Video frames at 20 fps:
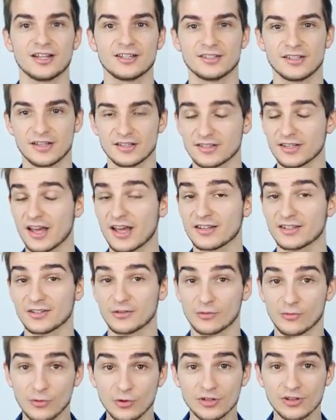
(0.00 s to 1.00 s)
and 6S.
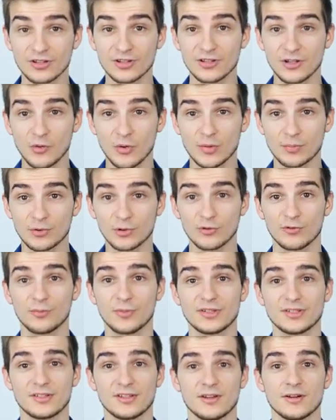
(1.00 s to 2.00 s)
Unfortunately, no
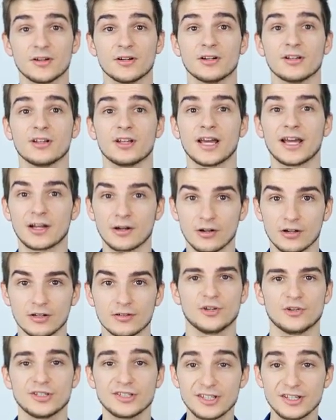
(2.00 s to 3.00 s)
improvements here at all.
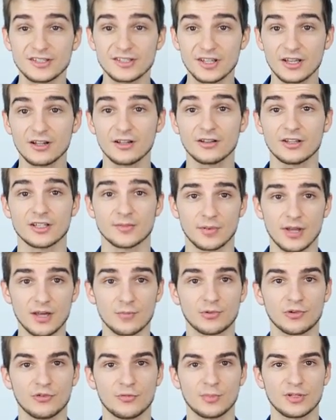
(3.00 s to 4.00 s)
So just a single display
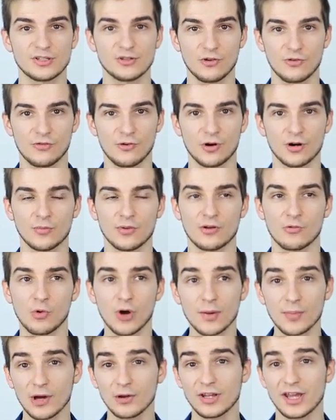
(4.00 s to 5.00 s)
improvement so far, but
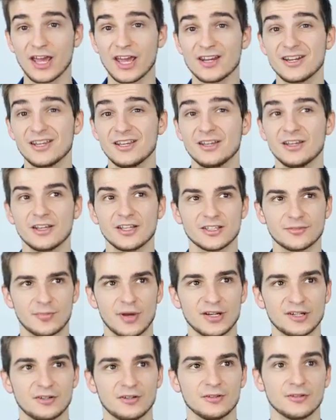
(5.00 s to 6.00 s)
what about any
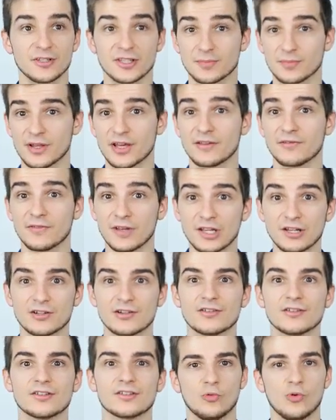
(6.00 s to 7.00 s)
special display
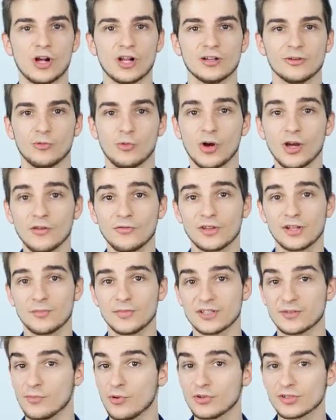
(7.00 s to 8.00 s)
features? Well, one of
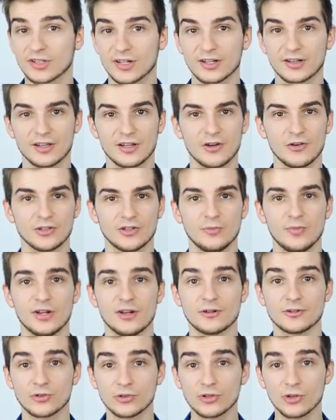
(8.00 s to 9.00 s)
them is most likely going to be
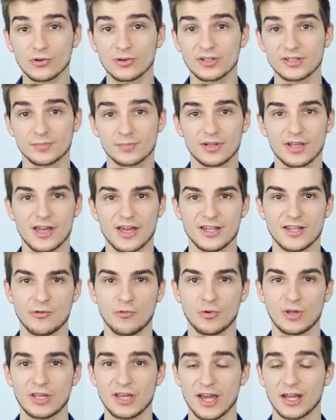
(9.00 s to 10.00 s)
the True Tone display
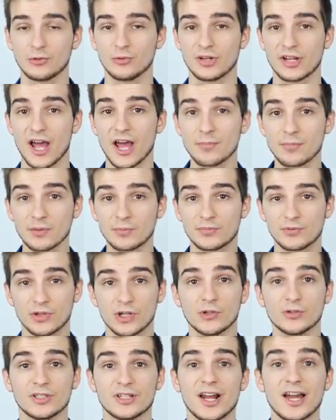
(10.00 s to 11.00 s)
that we get with the iPad
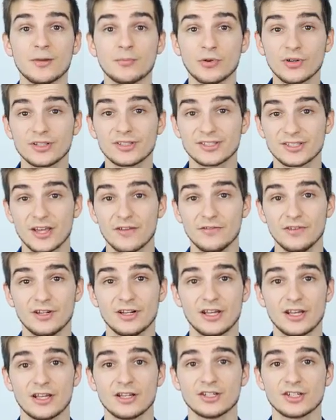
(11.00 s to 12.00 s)
Pro, the
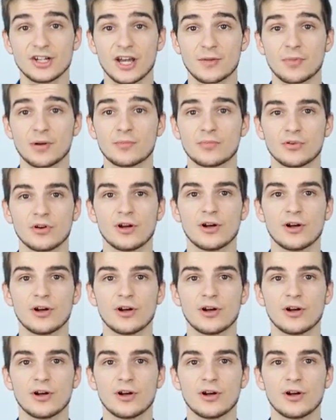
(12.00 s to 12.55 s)
9.7-inch iPad